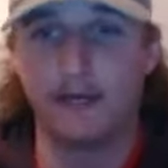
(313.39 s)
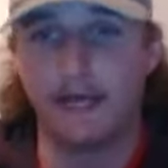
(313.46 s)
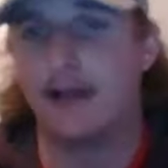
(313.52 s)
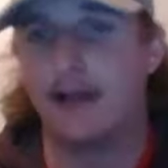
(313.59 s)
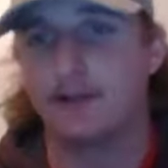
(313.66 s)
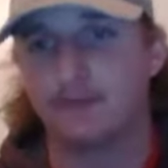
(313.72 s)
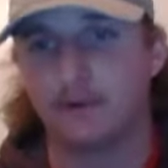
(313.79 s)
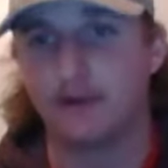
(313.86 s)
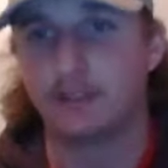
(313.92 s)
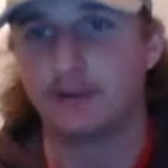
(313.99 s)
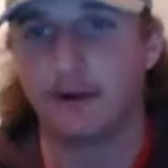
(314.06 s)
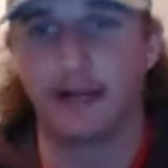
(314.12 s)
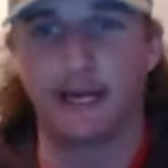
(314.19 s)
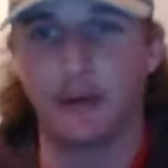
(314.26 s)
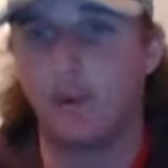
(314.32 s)
Yeah, it's
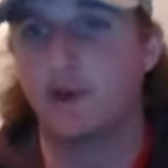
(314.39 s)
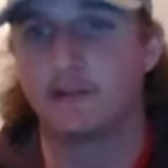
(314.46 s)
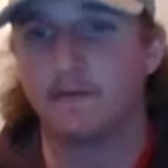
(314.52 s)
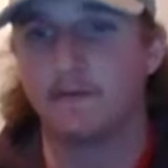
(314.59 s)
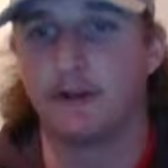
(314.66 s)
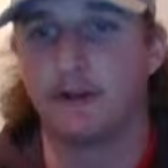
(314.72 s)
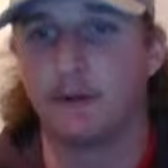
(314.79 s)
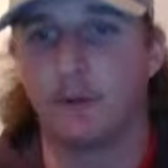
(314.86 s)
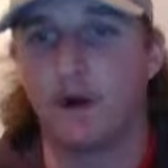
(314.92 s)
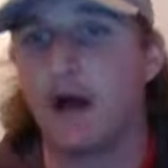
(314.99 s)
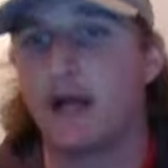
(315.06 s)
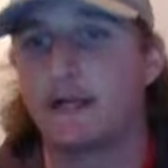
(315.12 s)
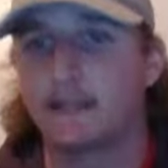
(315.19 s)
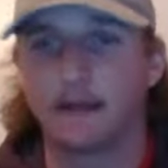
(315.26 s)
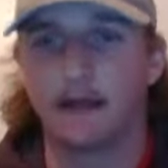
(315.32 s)
frustrating. It wasn't fun to
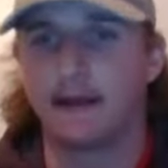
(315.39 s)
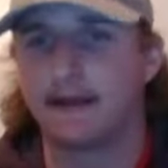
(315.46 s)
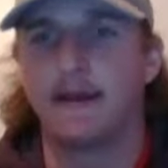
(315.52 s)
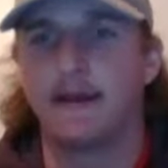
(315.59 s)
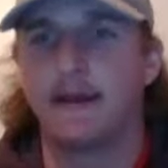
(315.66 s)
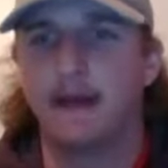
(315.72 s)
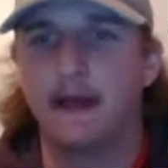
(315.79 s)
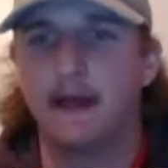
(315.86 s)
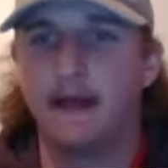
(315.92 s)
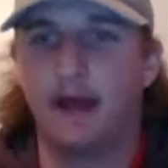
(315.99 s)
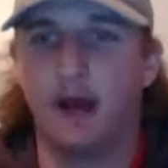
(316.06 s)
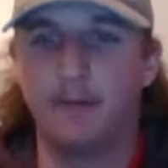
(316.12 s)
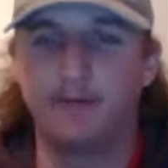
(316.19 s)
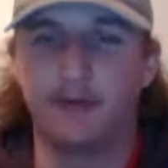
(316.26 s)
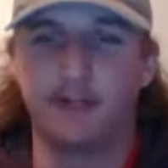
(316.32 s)
watch. Like,
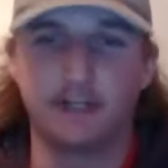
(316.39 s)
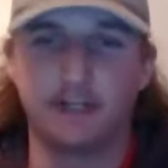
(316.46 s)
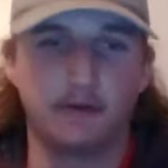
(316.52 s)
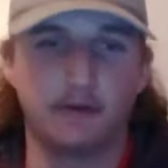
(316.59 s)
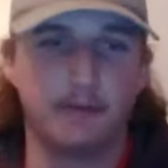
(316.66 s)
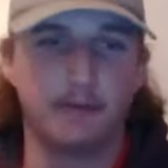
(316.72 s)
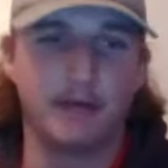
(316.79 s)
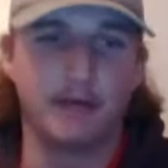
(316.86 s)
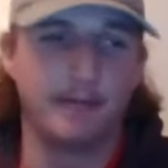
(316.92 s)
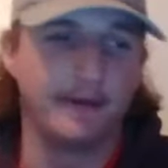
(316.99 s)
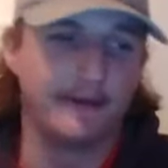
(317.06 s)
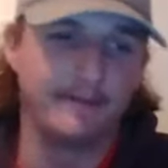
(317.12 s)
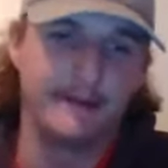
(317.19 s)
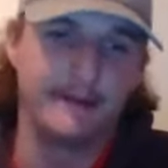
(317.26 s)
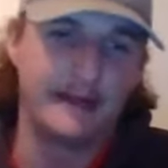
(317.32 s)
upsets you a little bit,
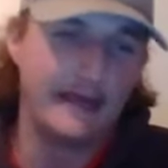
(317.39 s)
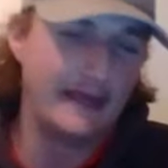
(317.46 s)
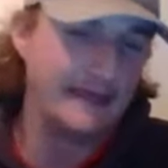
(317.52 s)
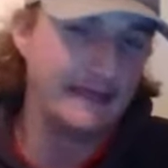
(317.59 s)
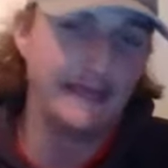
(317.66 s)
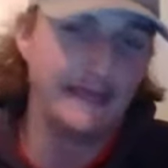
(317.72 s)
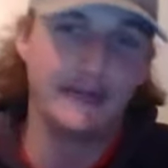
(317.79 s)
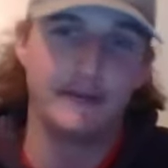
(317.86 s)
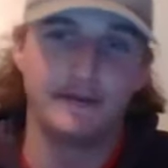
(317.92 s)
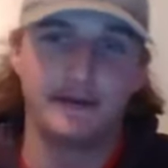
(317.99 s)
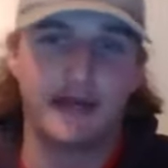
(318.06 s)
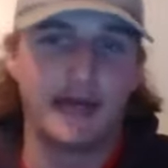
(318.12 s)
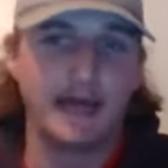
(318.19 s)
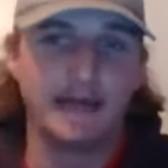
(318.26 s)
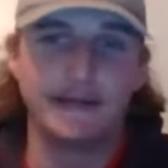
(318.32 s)
but at the end of the
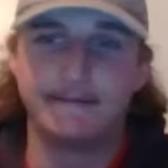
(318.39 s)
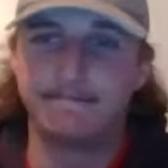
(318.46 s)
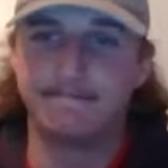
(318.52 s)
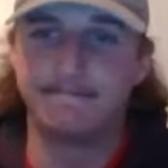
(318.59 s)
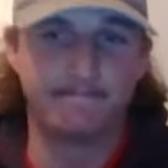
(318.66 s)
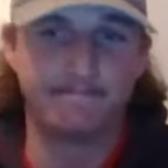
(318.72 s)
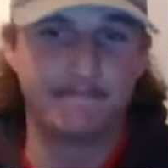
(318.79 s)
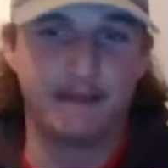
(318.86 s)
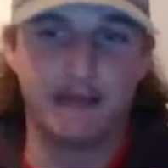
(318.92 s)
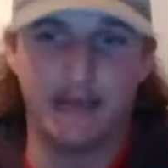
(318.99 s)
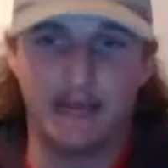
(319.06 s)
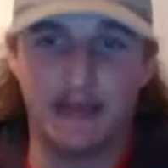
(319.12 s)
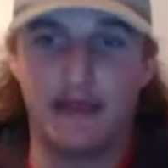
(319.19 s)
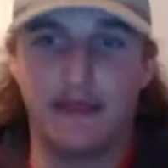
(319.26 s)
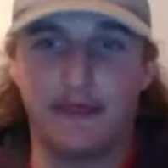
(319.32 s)
day,
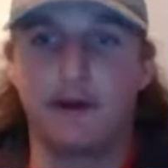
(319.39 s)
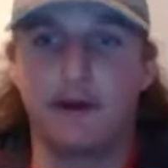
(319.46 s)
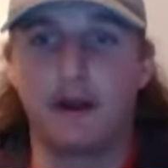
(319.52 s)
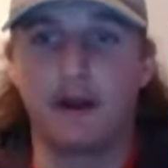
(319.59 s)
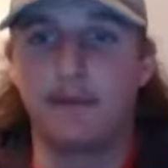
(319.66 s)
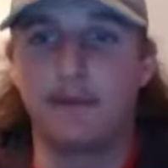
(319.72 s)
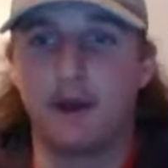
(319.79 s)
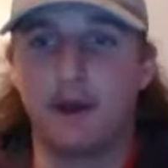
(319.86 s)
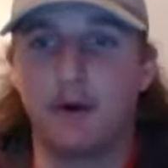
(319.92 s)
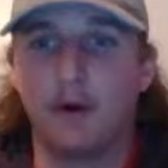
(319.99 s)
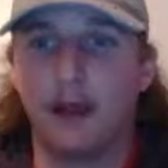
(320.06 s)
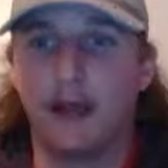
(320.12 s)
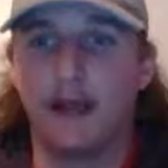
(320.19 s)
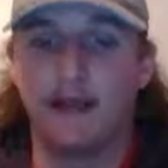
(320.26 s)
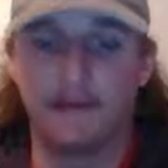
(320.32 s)
they're going to be
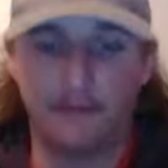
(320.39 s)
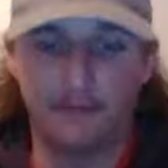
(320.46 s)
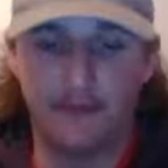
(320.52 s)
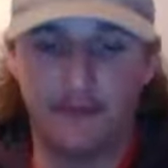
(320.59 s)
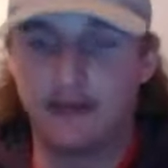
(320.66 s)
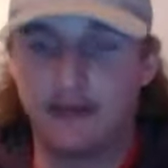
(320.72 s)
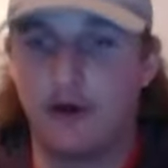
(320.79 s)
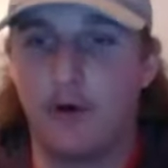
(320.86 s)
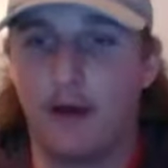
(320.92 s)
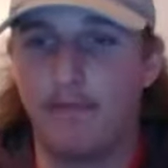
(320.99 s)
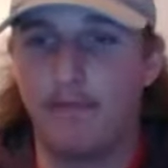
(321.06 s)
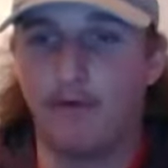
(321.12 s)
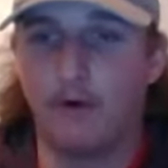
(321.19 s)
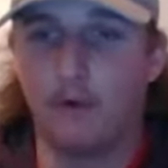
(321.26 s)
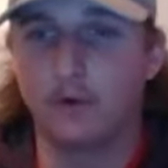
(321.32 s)
okay. They don't
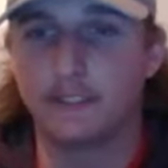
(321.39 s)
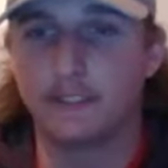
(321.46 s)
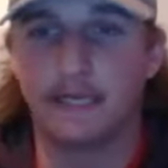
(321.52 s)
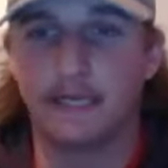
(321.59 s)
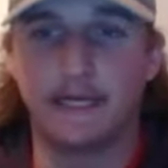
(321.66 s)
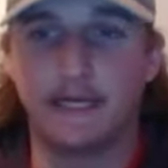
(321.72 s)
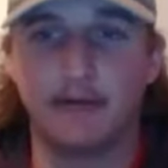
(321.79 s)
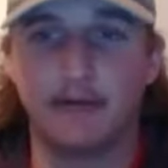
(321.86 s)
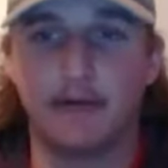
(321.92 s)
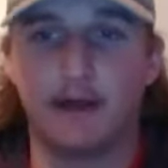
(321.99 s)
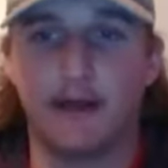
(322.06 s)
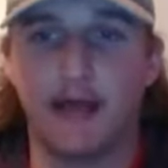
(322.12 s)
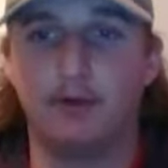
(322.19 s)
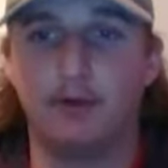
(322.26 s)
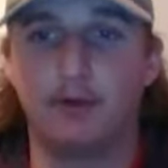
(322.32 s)
have the horses they need
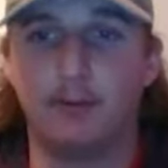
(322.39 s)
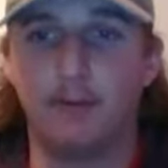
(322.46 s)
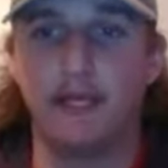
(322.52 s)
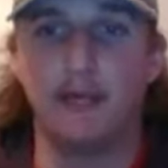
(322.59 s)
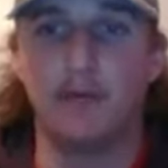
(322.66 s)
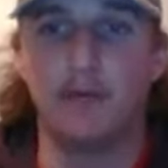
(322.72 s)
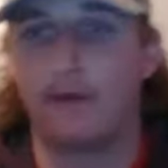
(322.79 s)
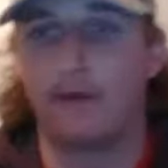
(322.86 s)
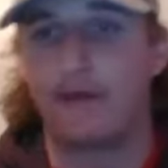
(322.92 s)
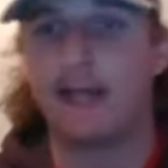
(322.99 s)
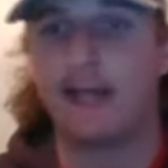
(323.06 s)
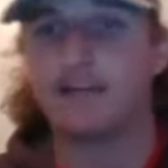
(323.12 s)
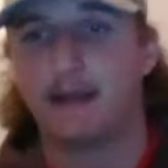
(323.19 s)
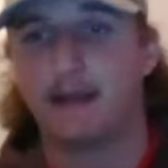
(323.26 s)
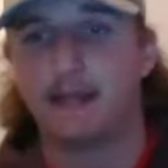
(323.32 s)
right now to be where the
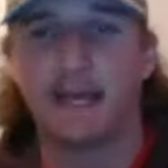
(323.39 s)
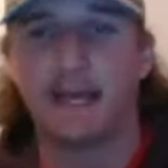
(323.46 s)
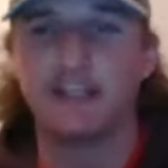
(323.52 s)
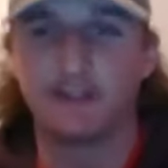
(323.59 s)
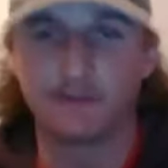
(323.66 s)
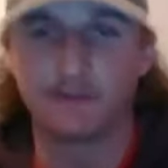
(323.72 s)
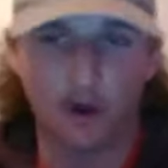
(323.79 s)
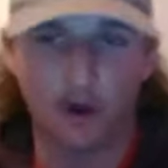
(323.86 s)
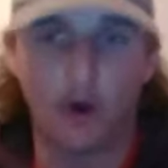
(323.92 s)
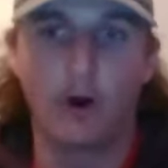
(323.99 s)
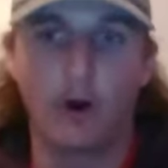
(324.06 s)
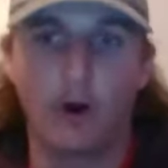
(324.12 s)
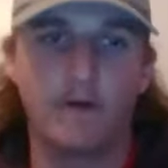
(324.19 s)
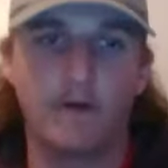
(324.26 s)
expectations are.